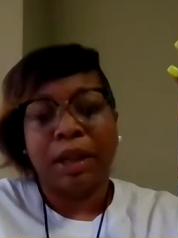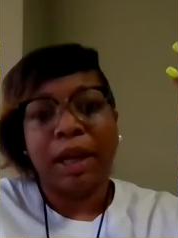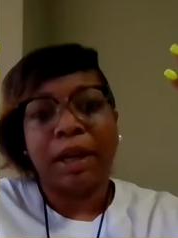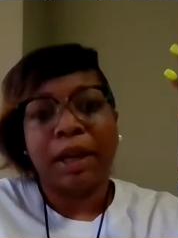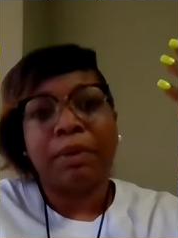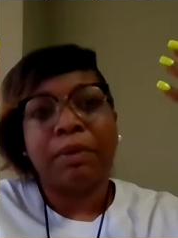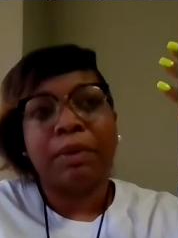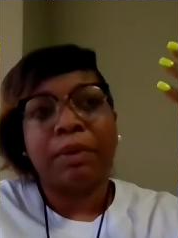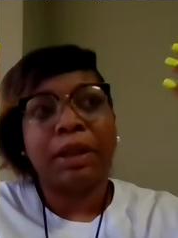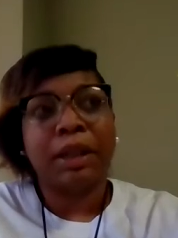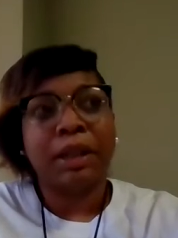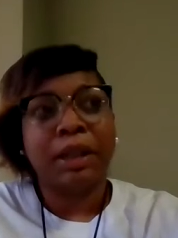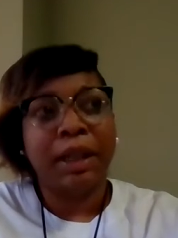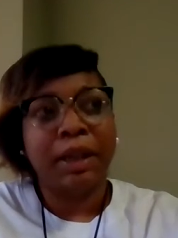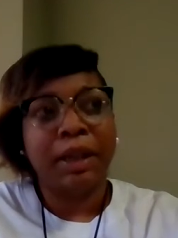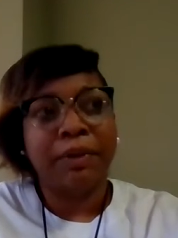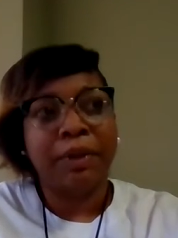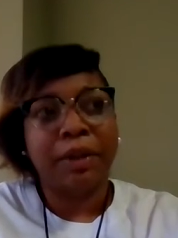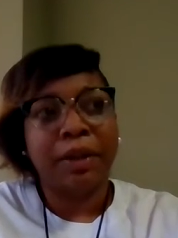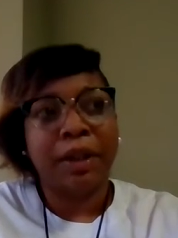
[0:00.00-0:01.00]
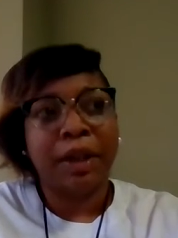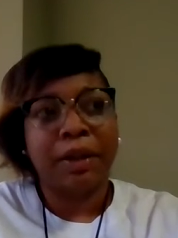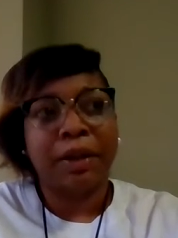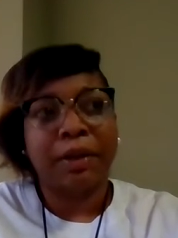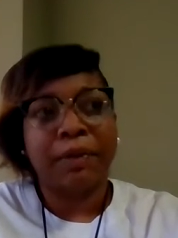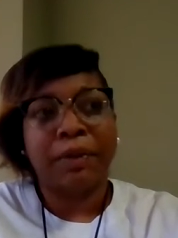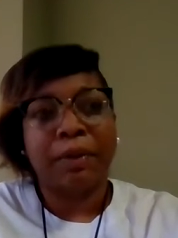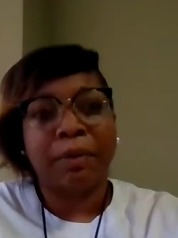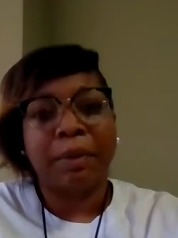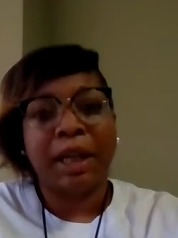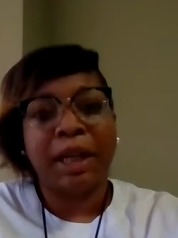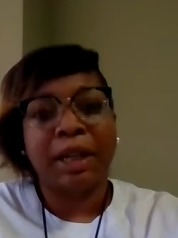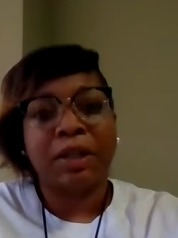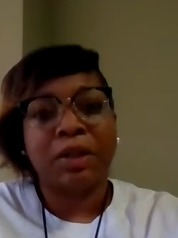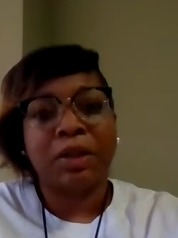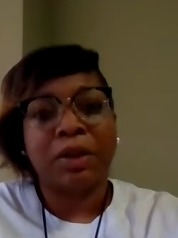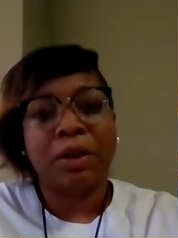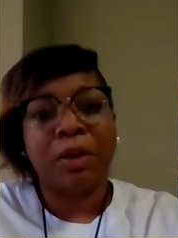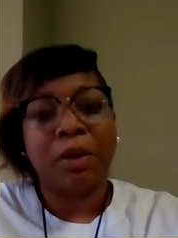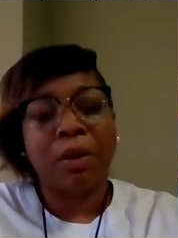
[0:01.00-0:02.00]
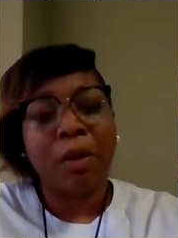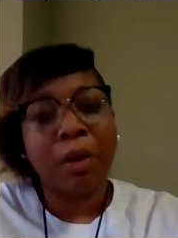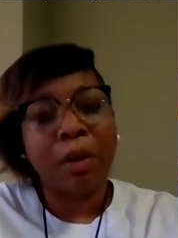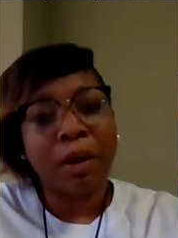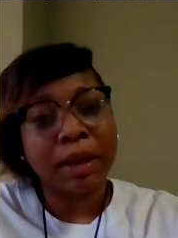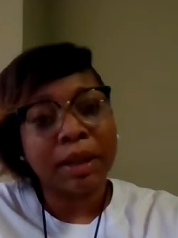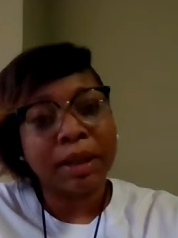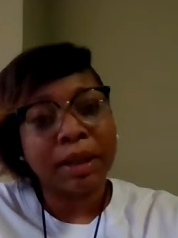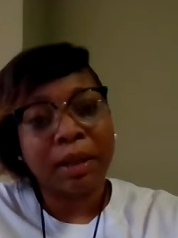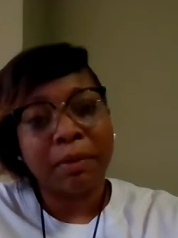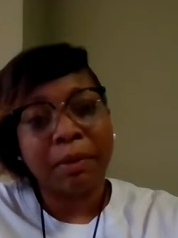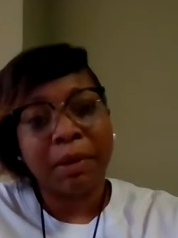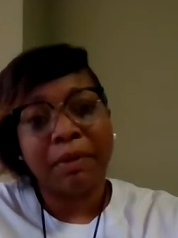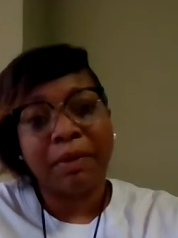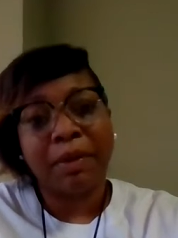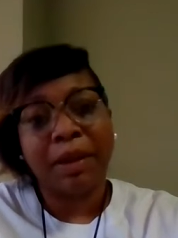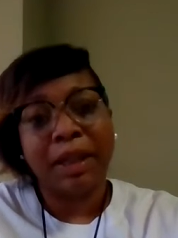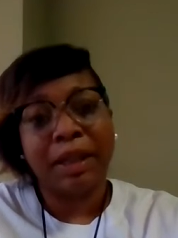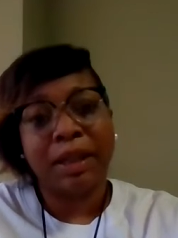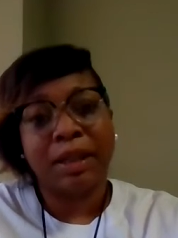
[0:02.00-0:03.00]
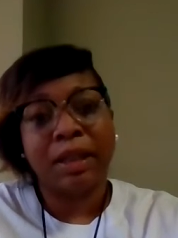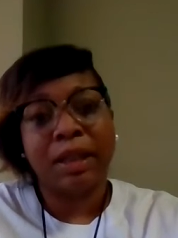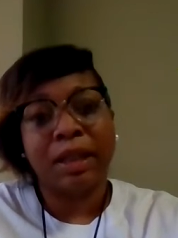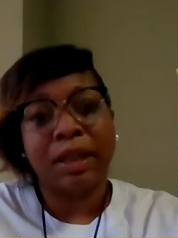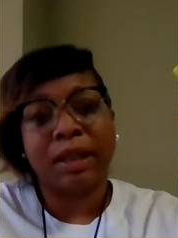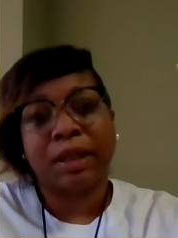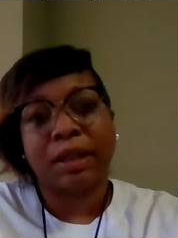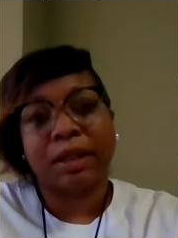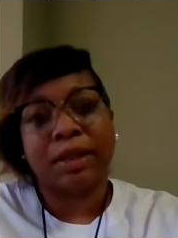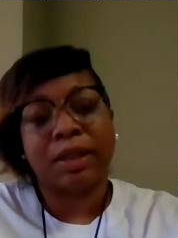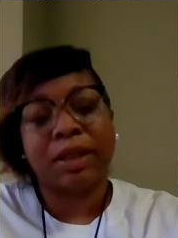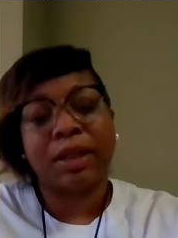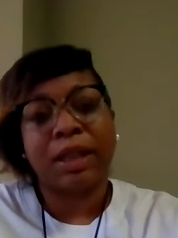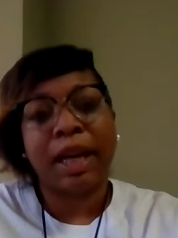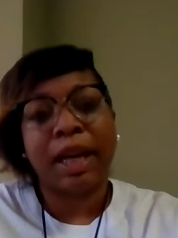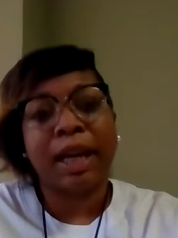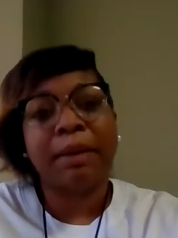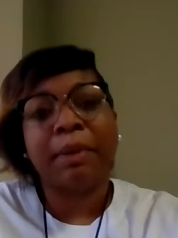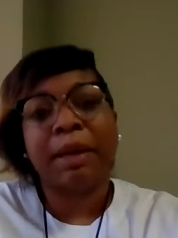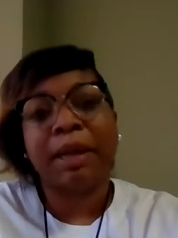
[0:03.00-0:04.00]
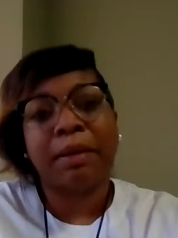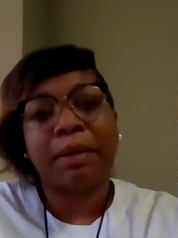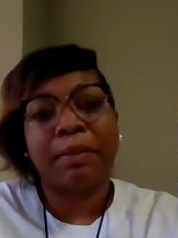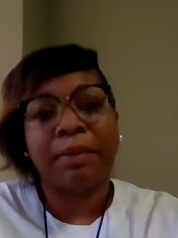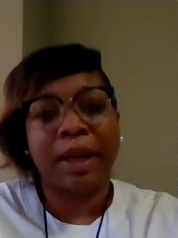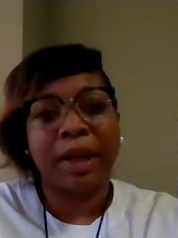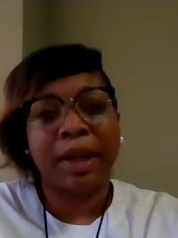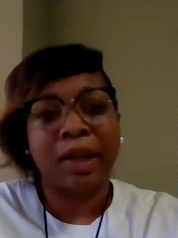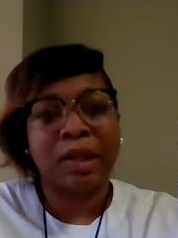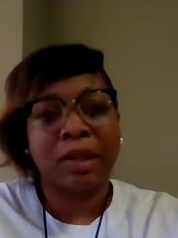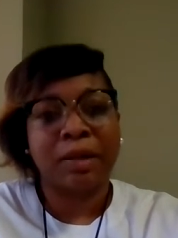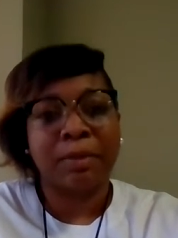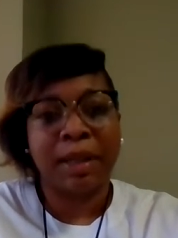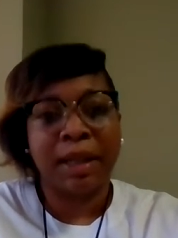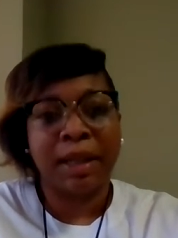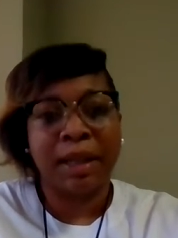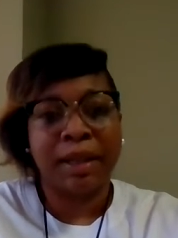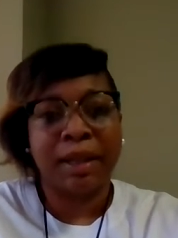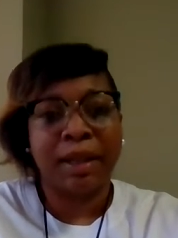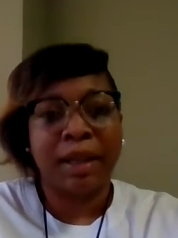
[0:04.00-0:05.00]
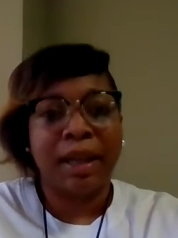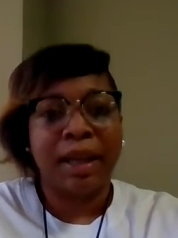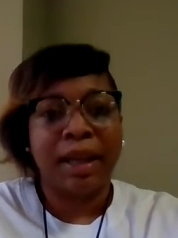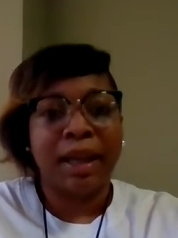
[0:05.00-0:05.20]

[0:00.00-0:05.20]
want to give you their information, or some of it is just shame and embarrassment.